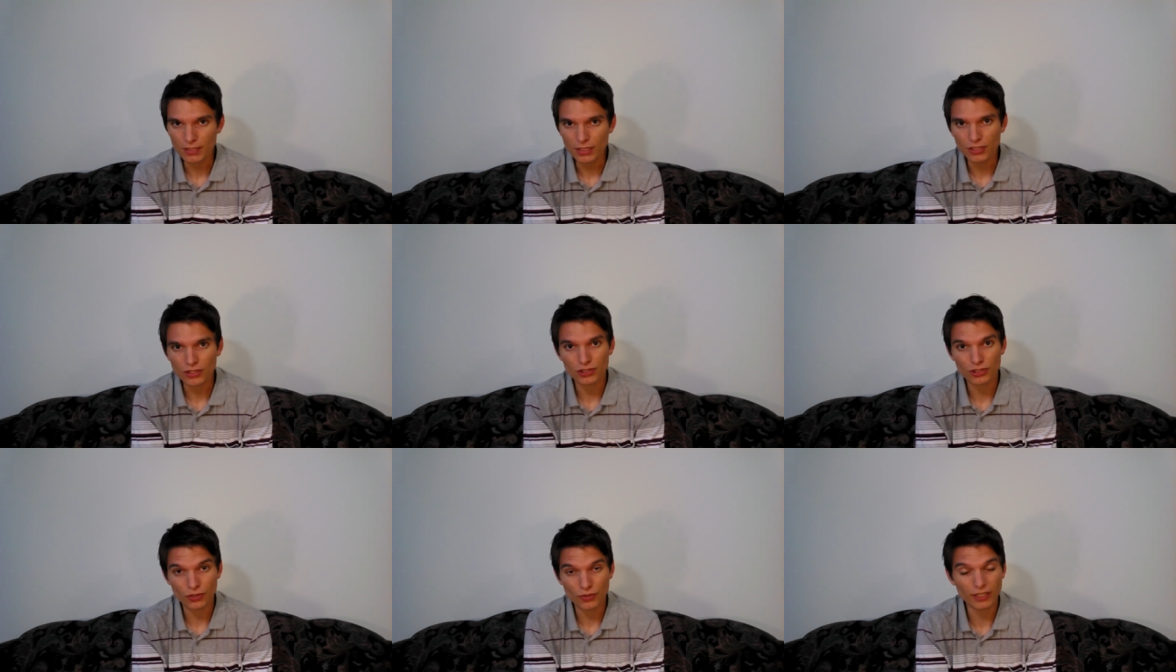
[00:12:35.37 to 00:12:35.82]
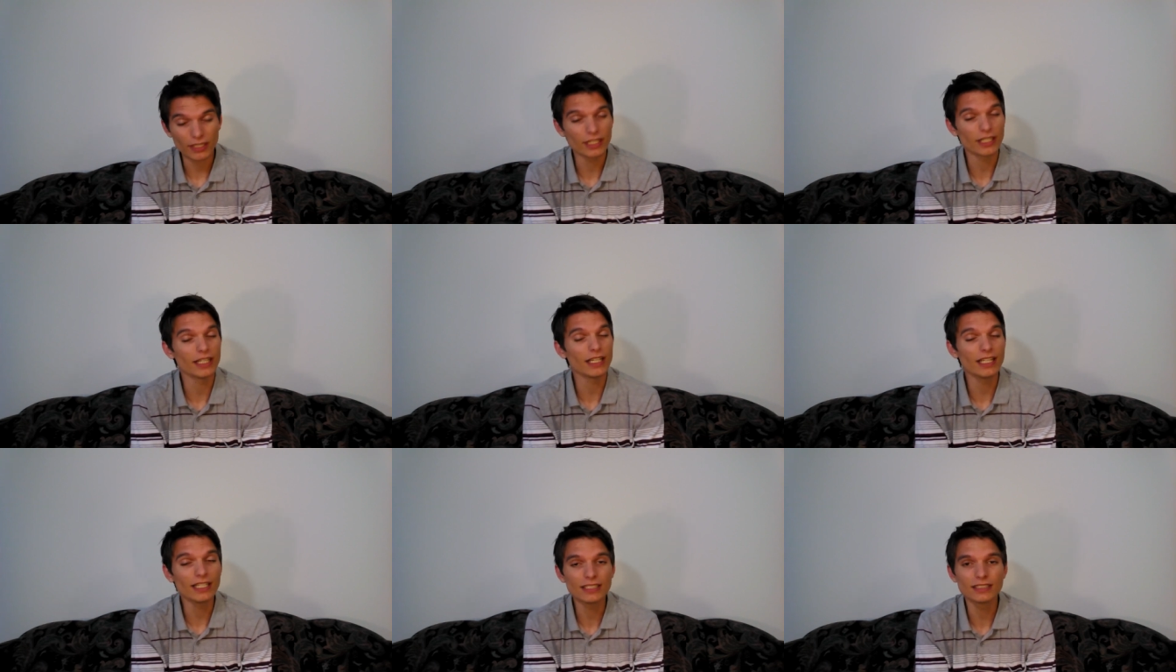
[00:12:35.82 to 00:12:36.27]
So it
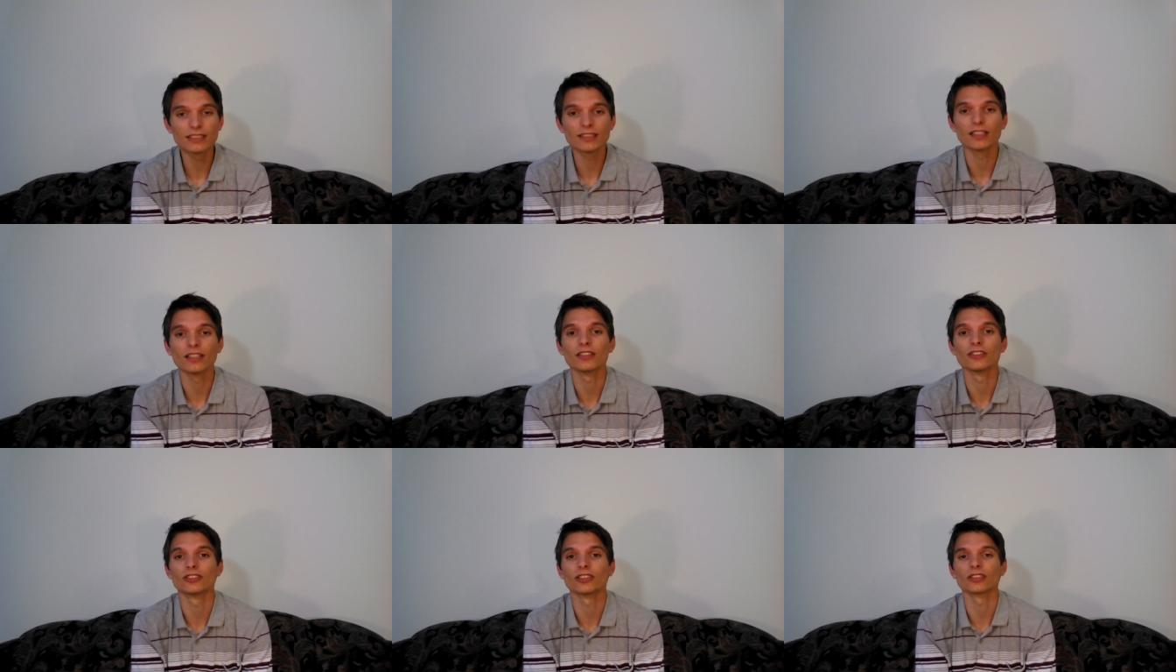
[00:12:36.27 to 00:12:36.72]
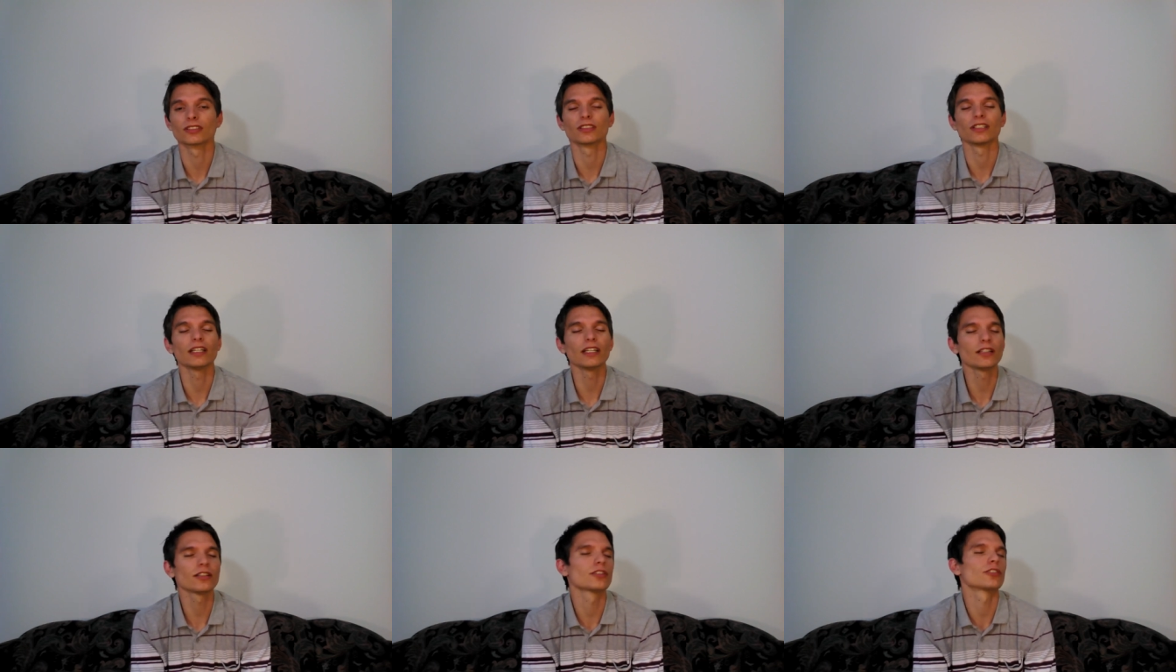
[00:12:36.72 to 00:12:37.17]
is just
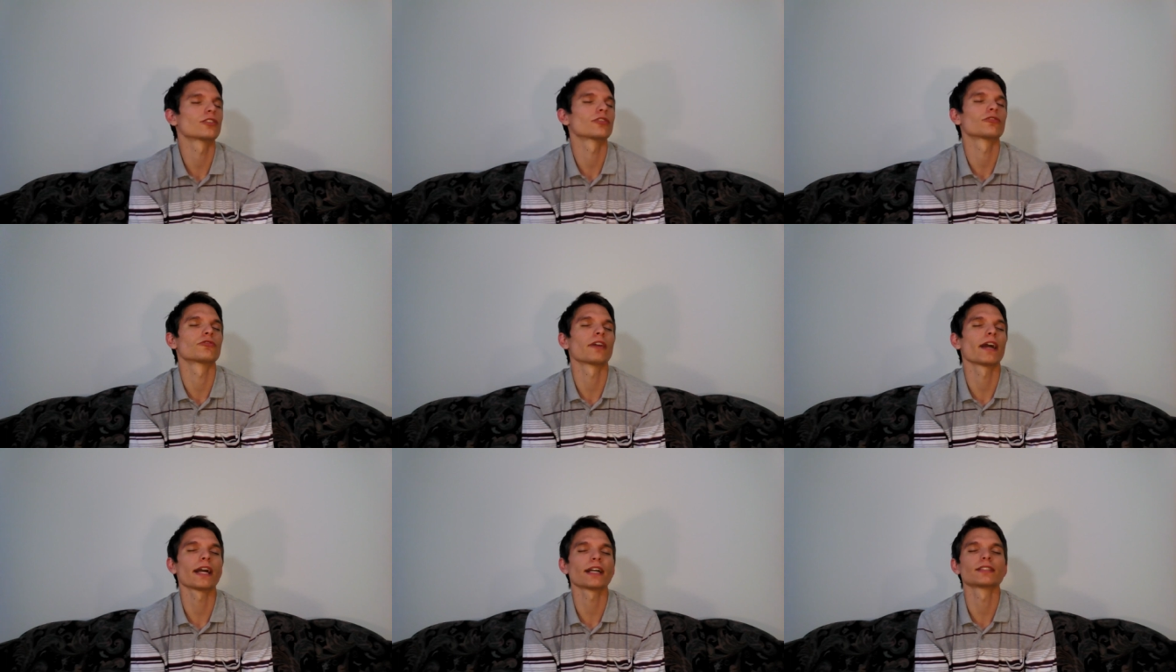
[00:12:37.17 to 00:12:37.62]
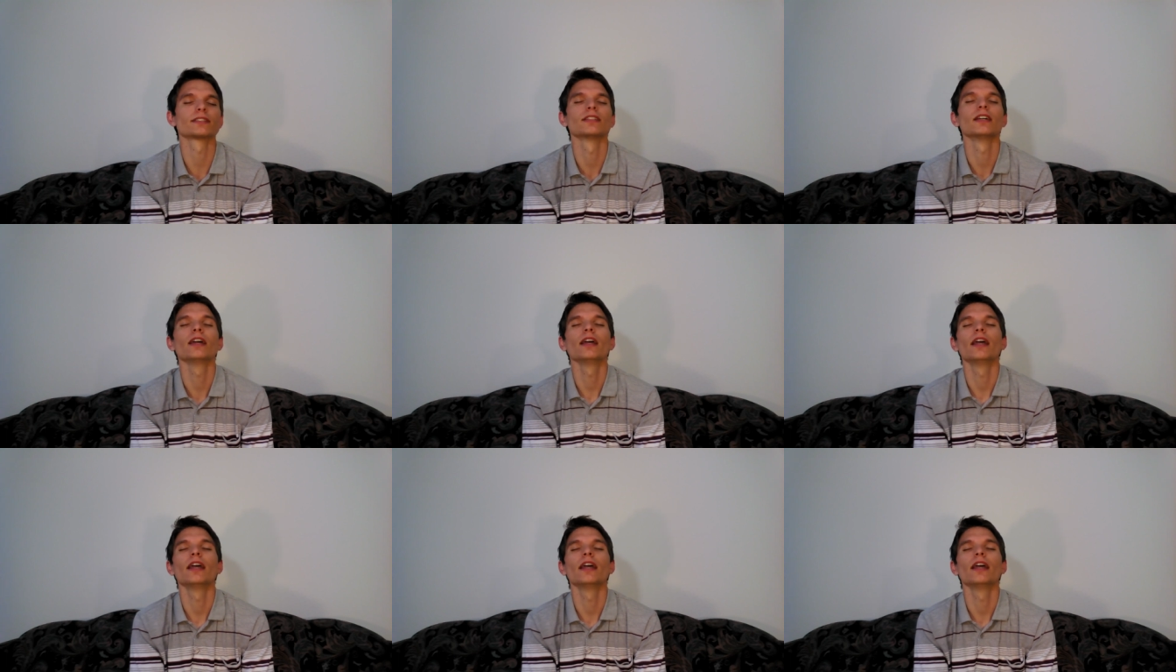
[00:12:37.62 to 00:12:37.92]
incorrect